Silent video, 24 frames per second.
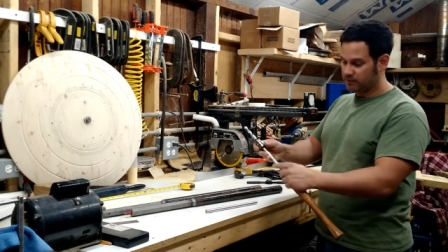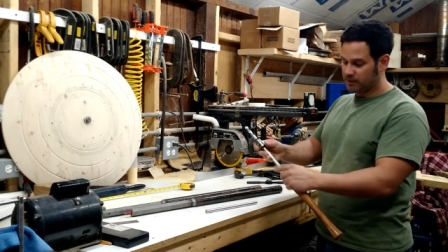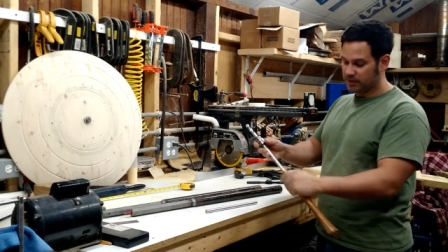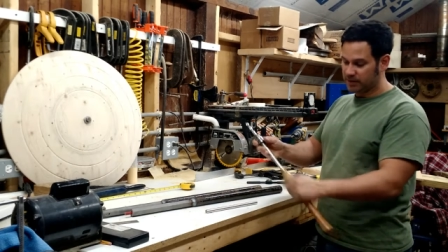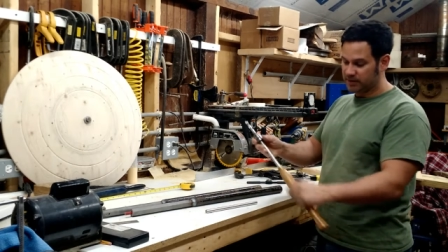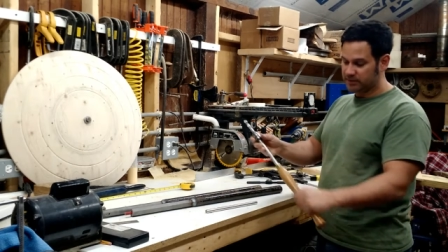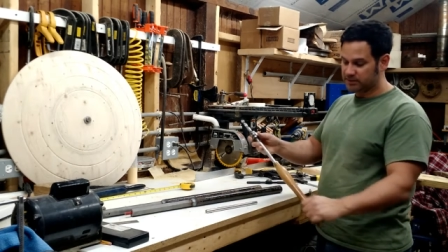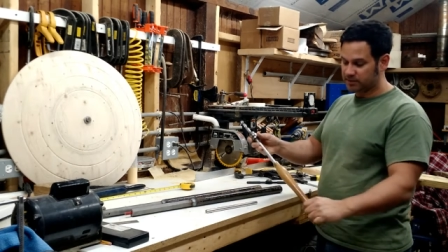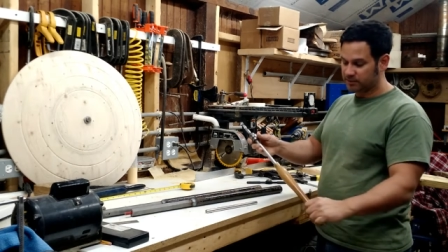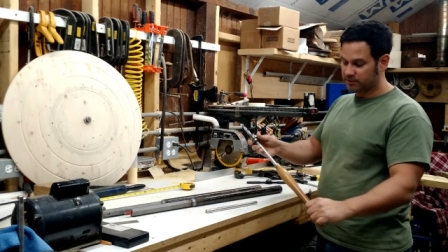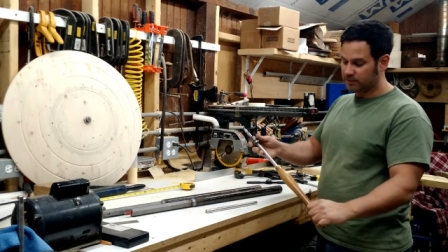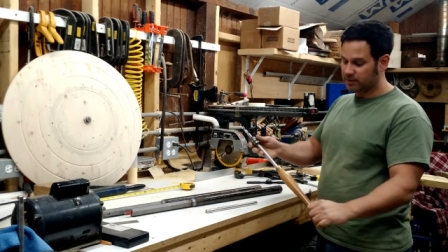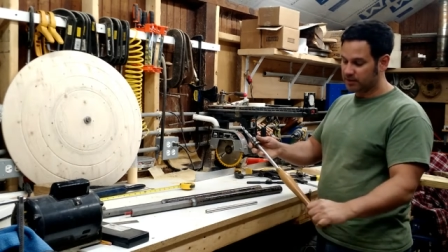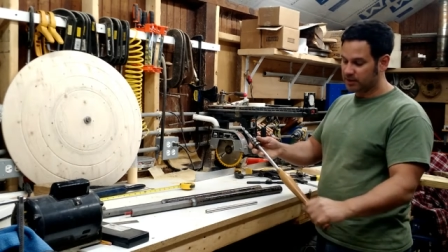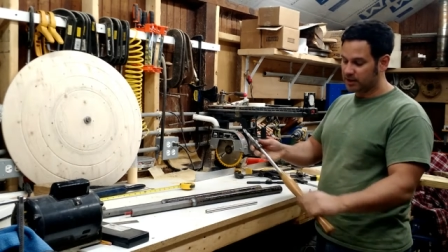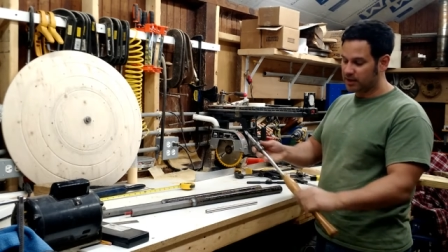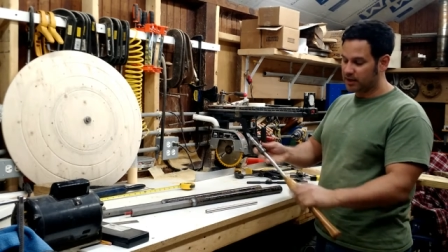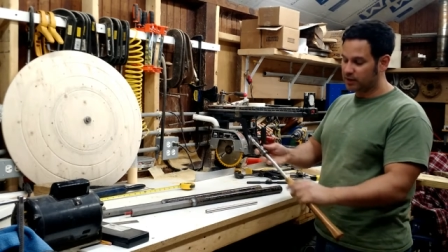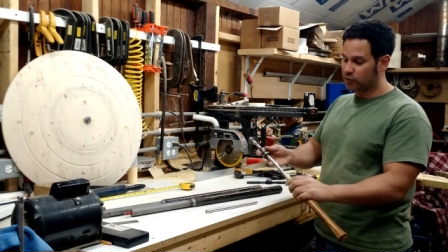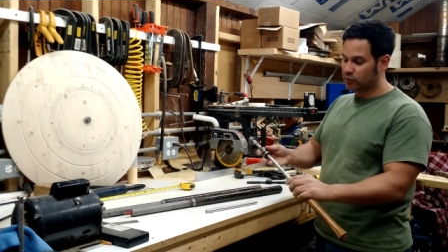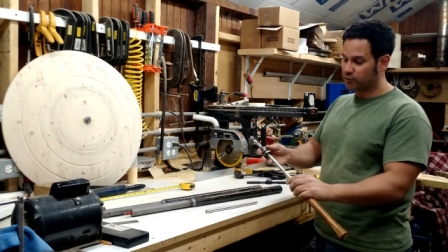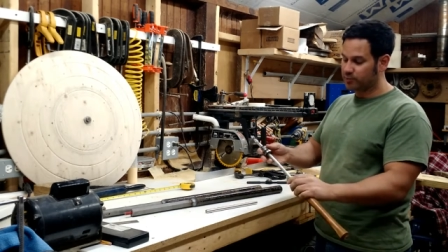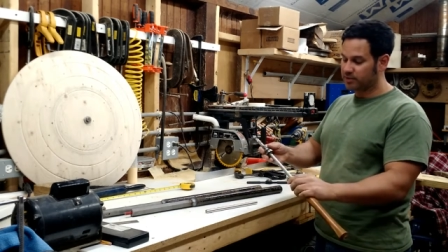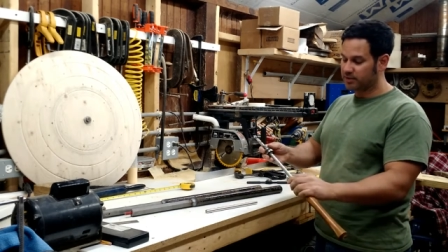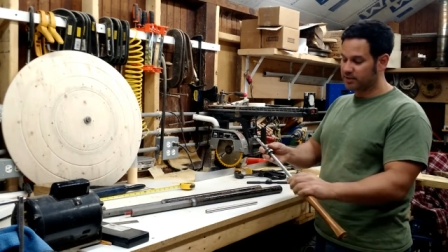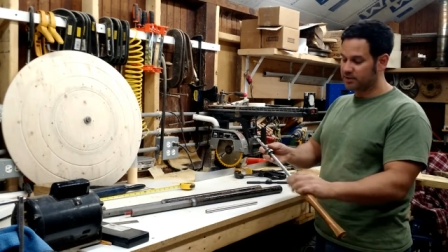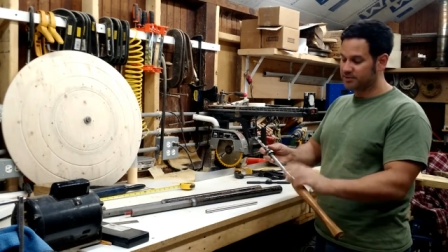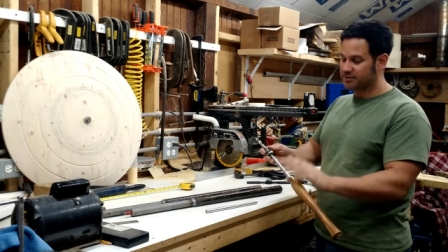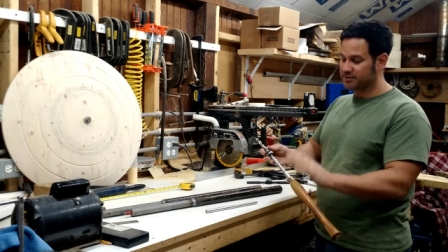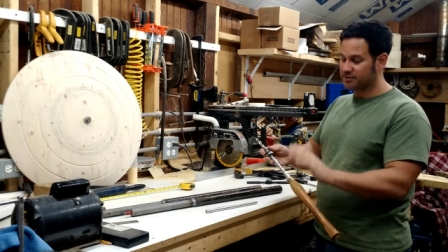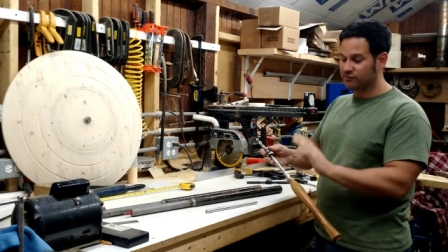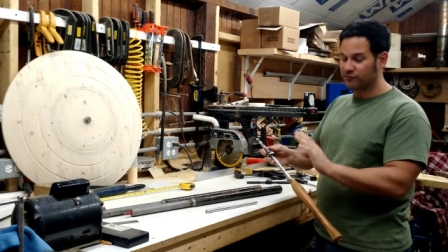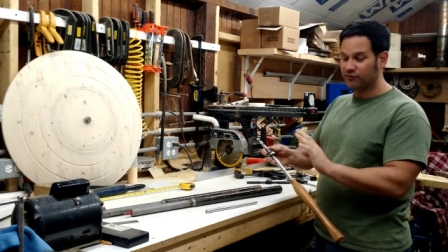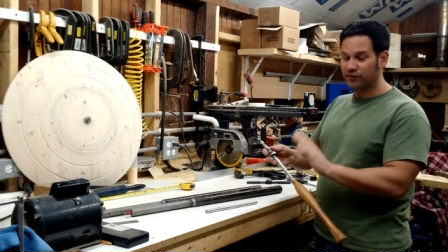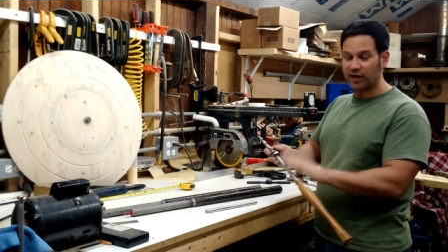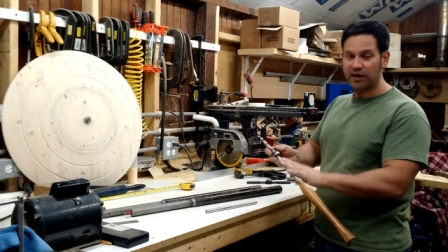get something together, because
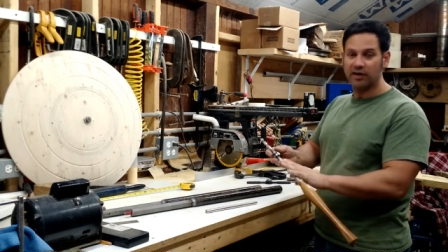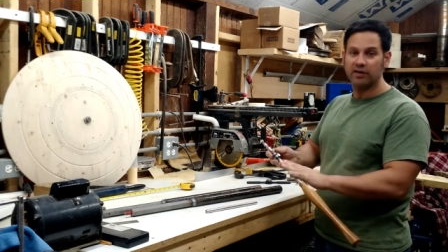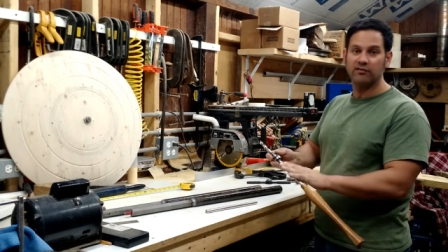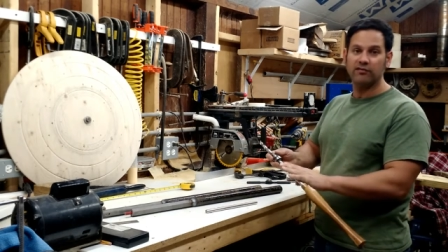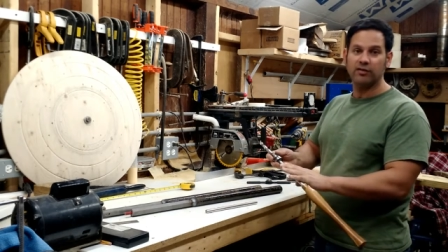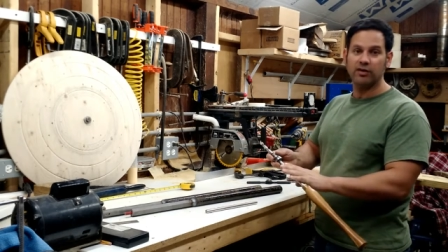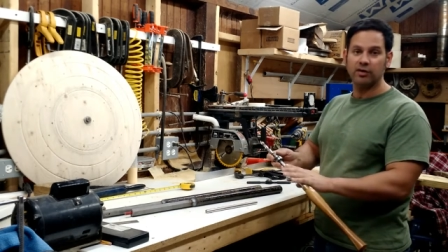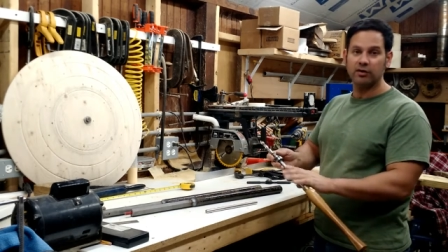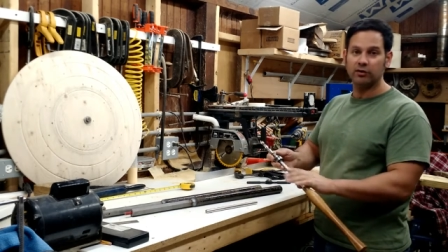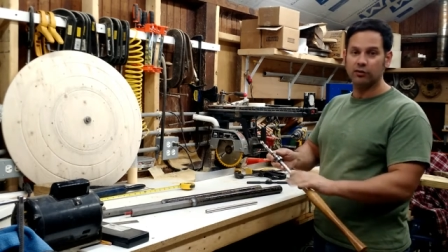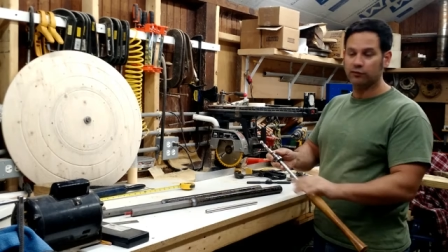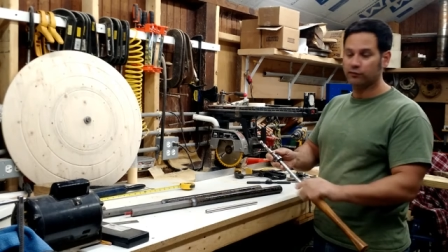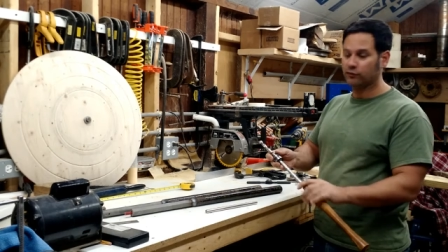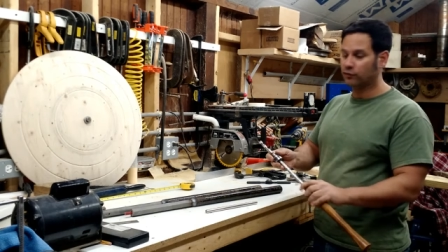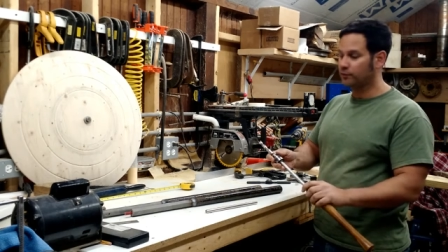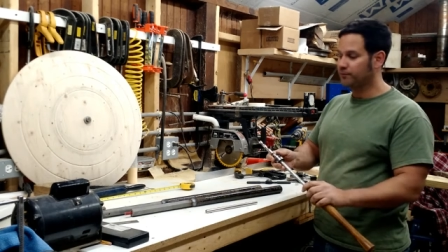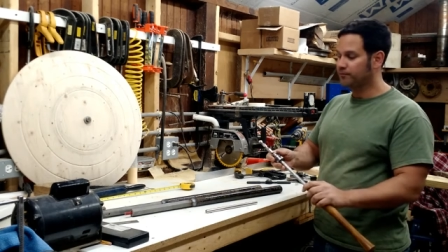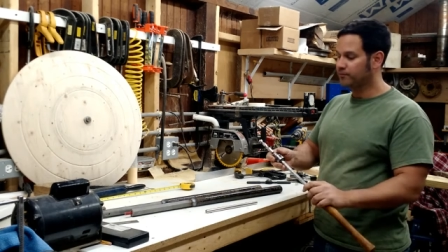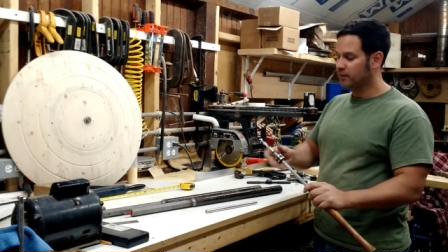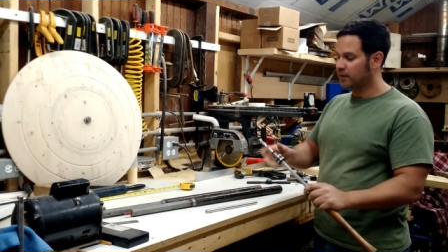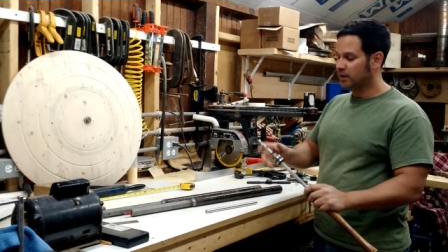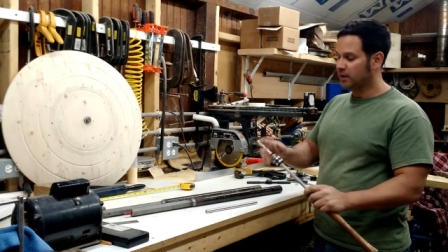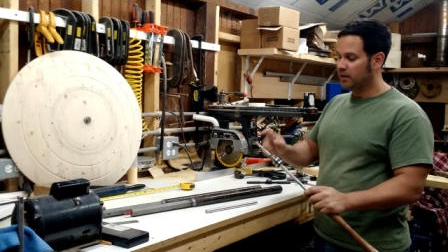it's very, very useful.